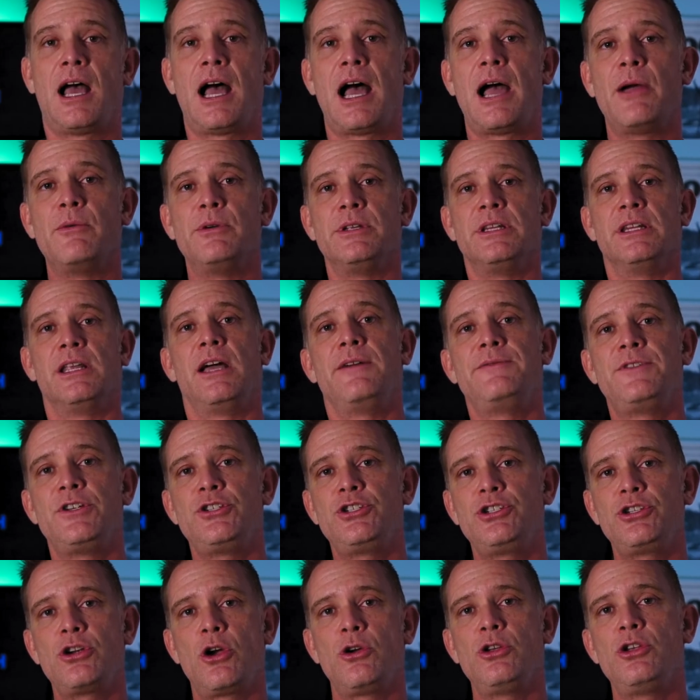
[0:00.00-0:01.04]
I would love to
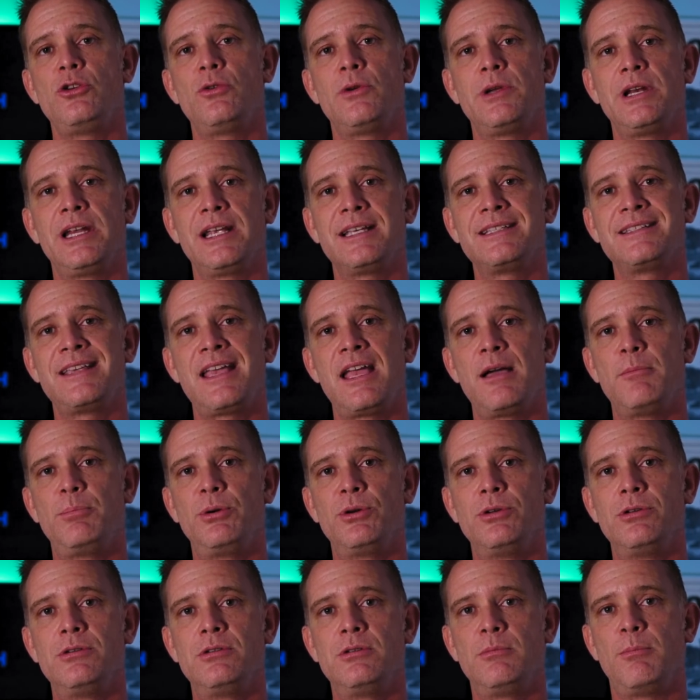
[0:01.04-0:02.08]
show you an
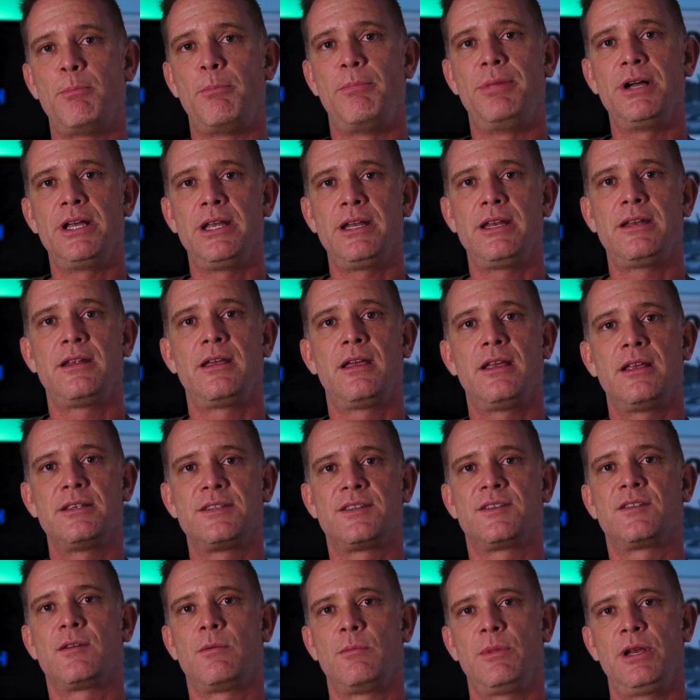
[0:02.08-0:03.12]
example, but
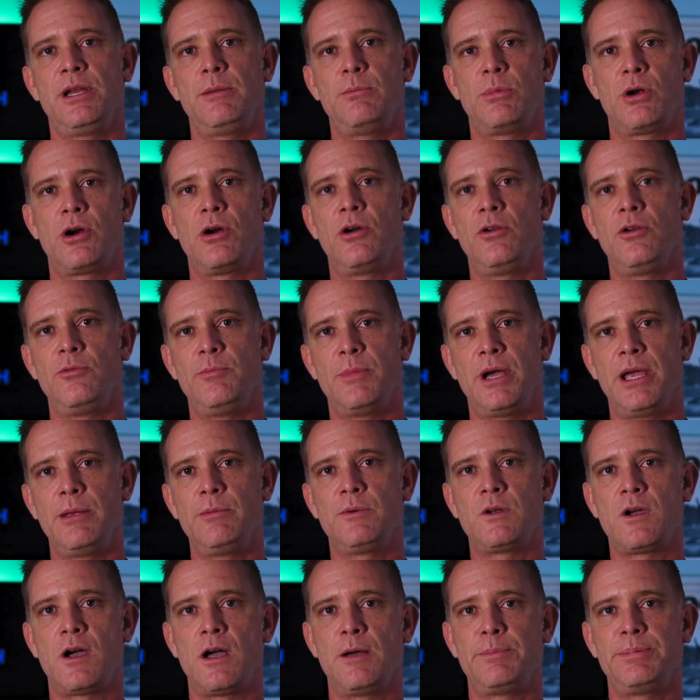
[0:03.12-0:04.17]
somebody borrowed my
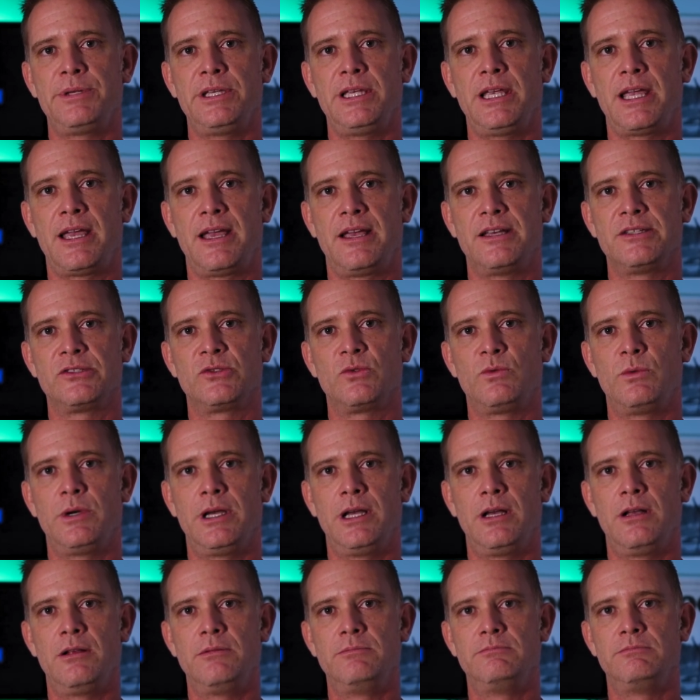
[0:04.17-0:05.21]
copy as
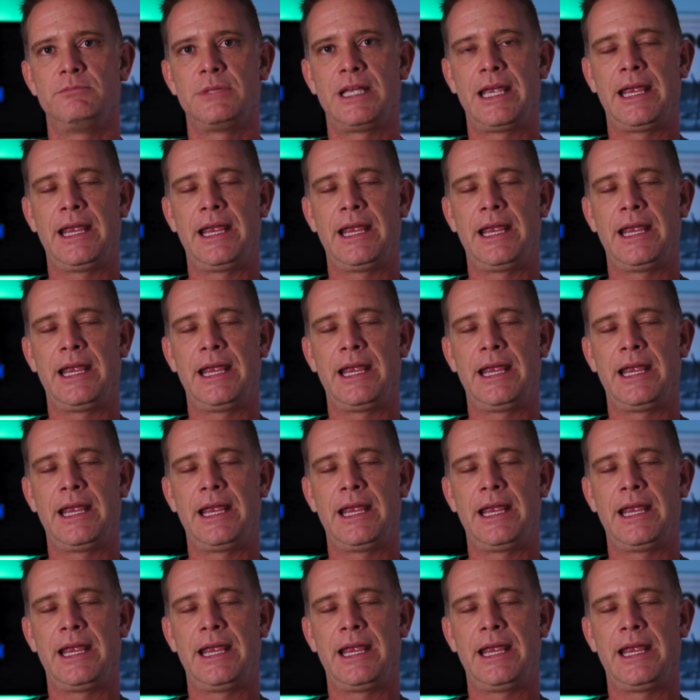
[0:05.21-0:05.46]
well.